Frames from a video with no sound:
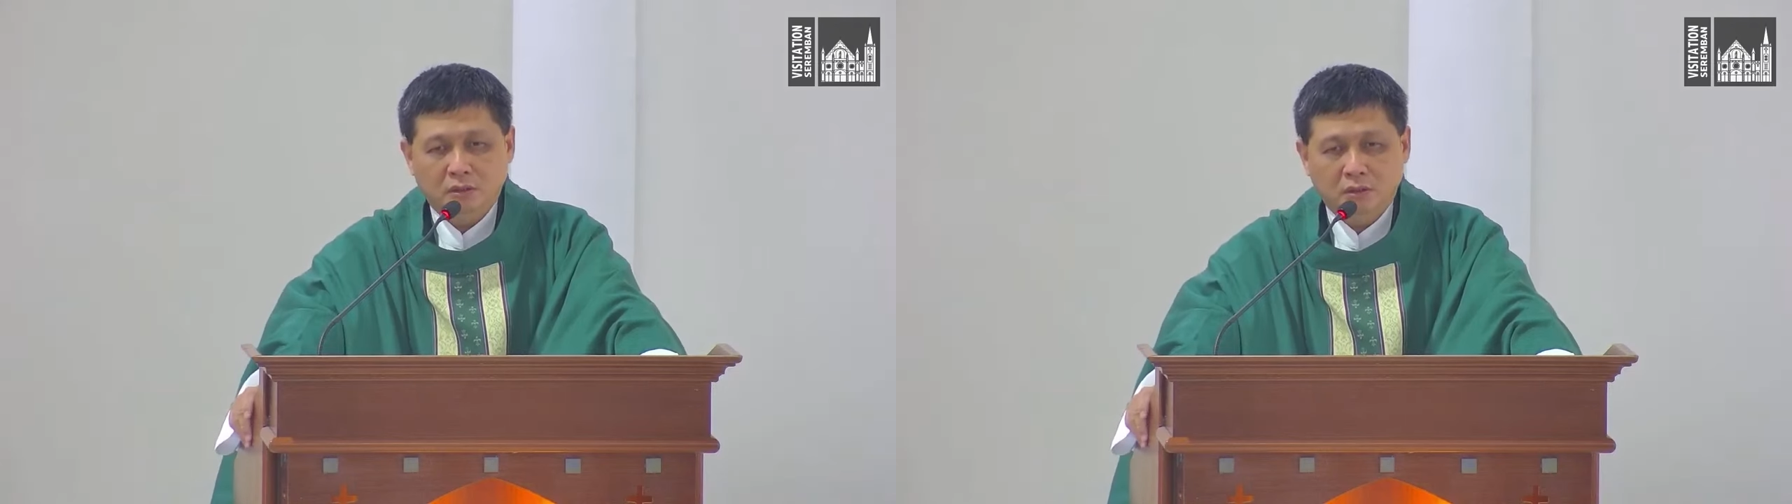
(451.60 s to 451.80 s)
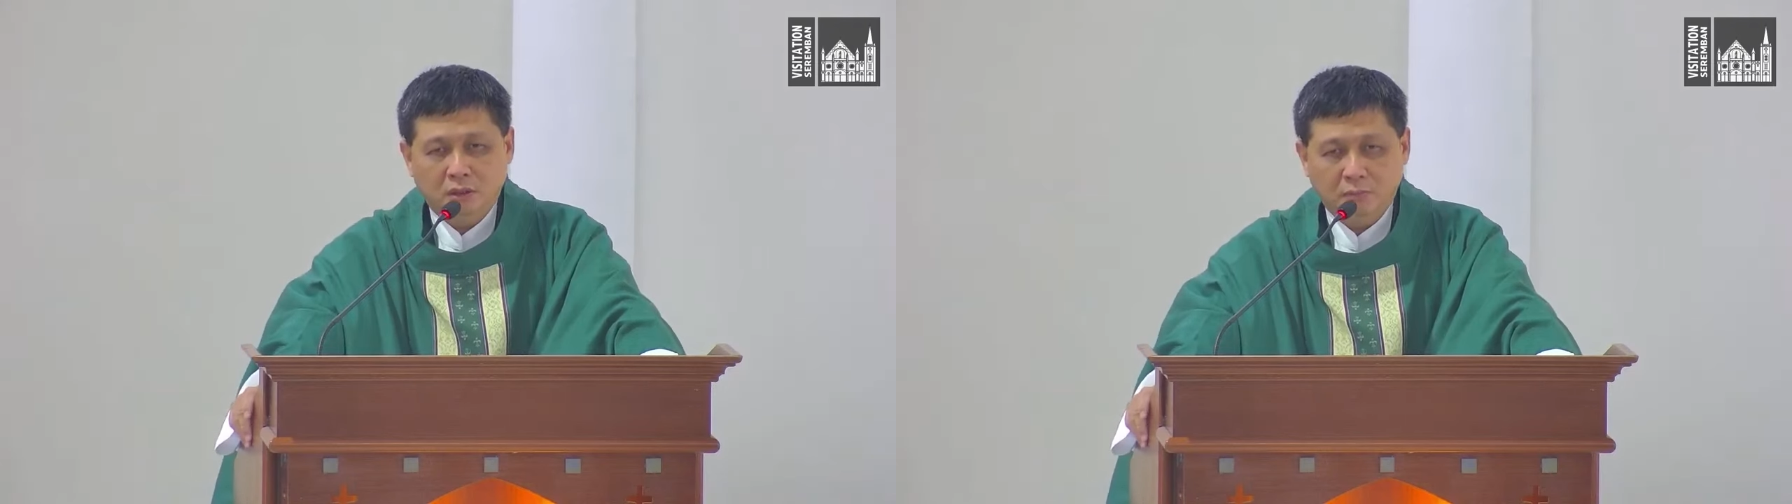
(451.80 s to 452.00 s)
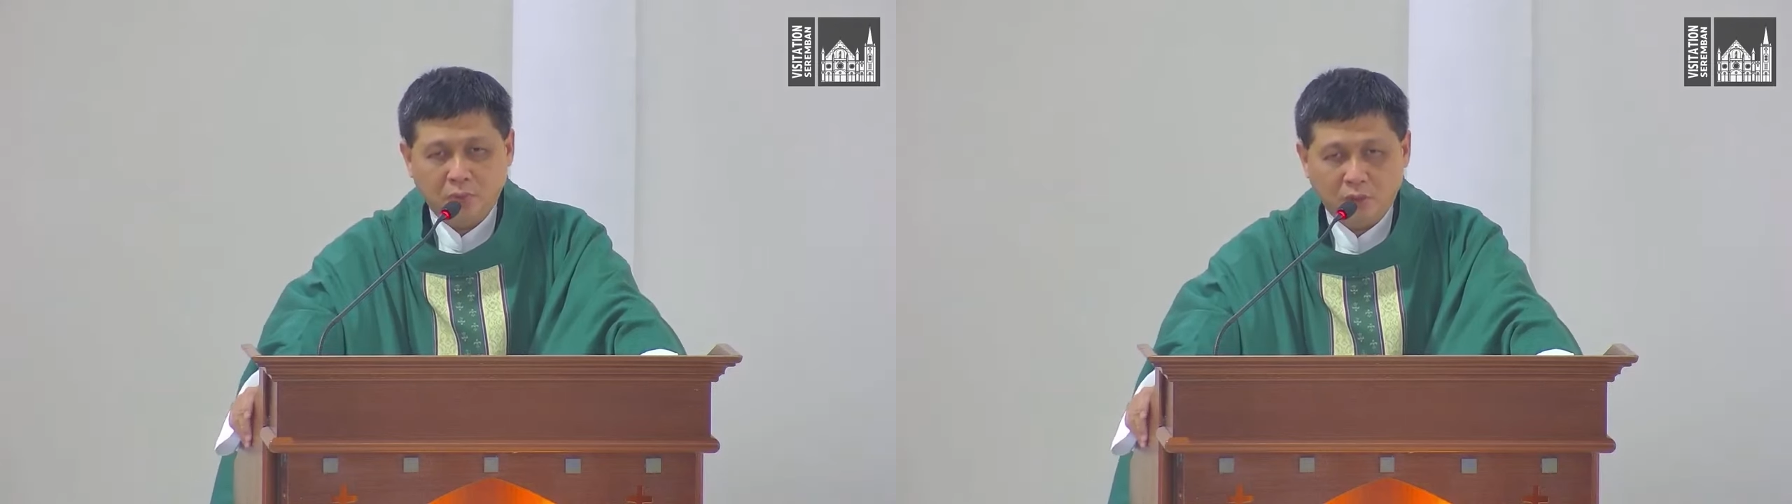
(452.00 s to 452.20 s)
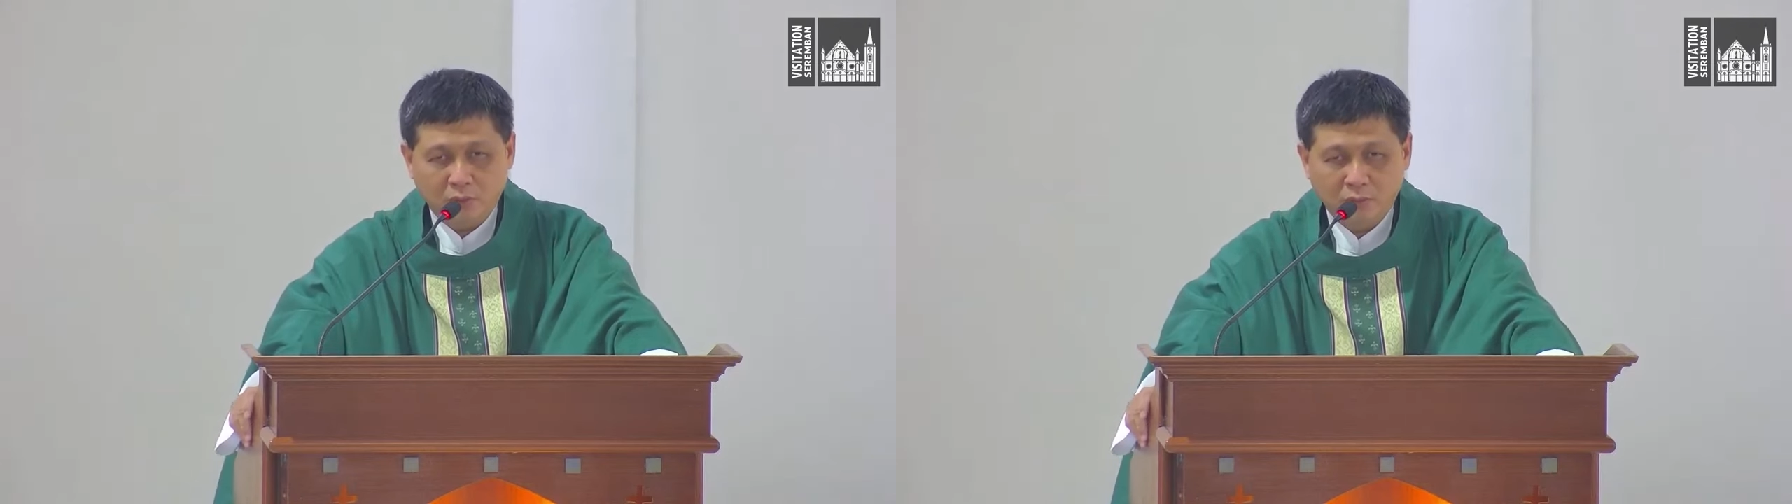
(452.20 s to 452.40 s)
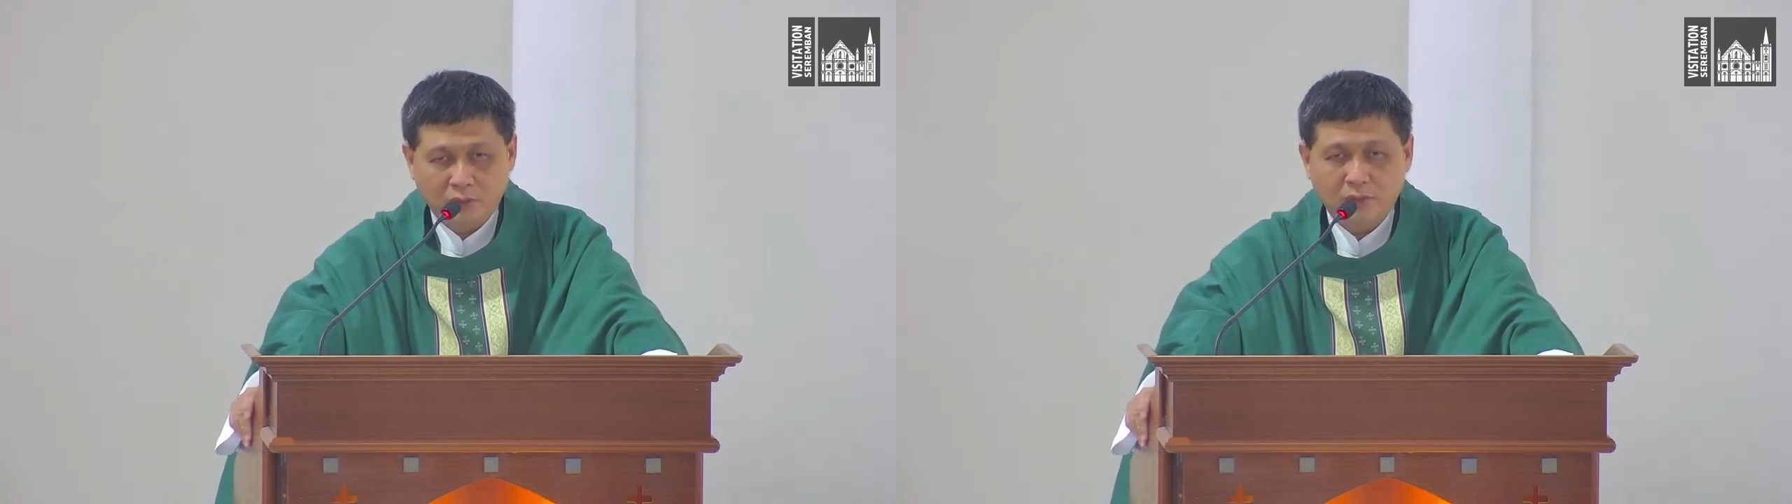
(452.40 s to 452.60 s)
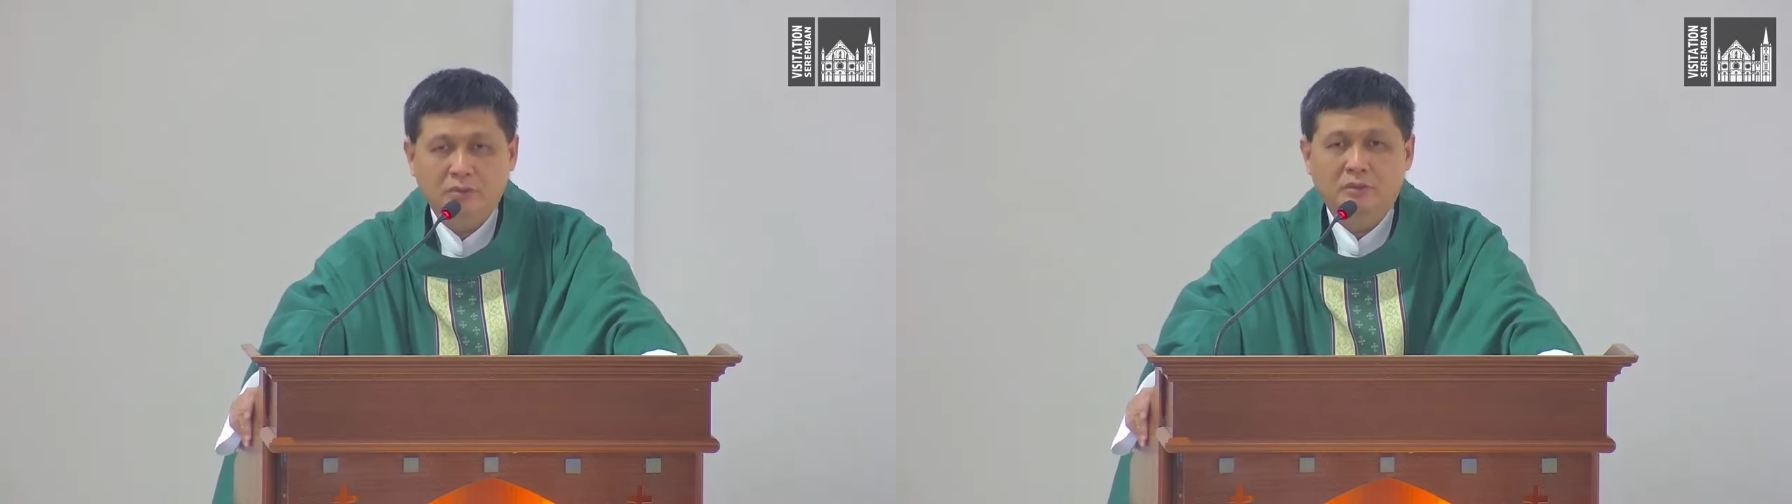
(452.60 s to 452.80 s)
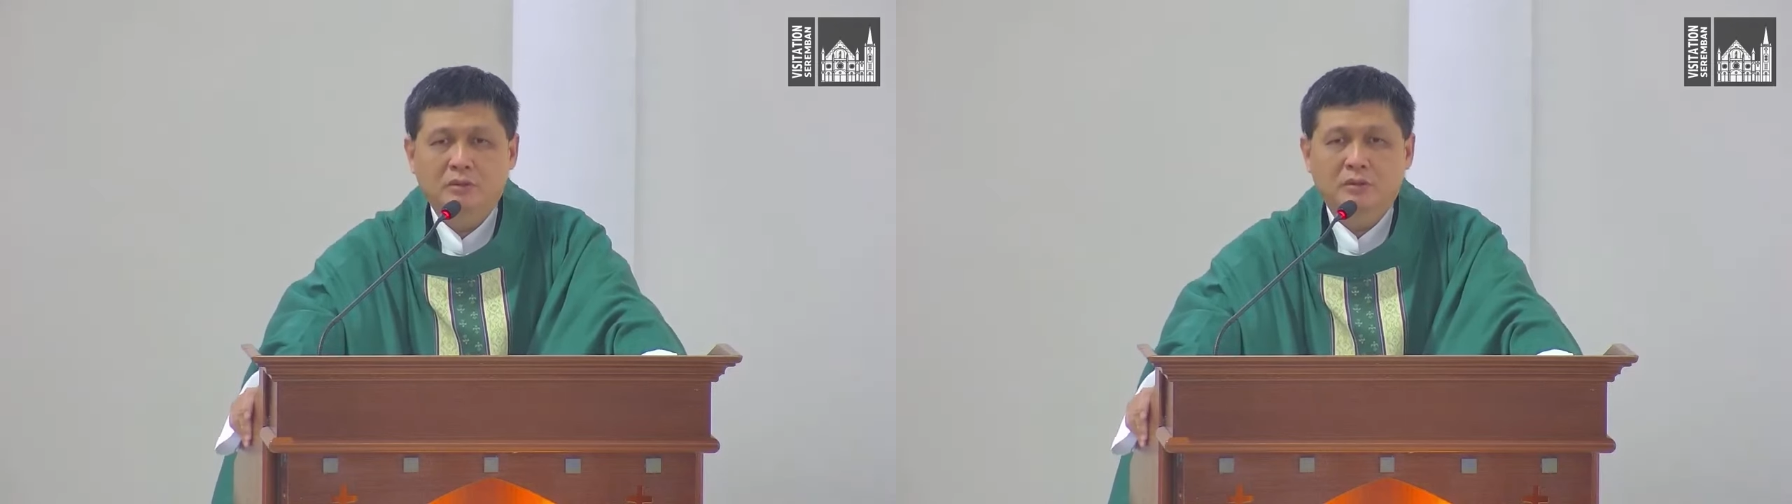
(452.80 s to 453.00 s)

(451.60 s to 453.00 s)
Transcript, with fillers: the problem is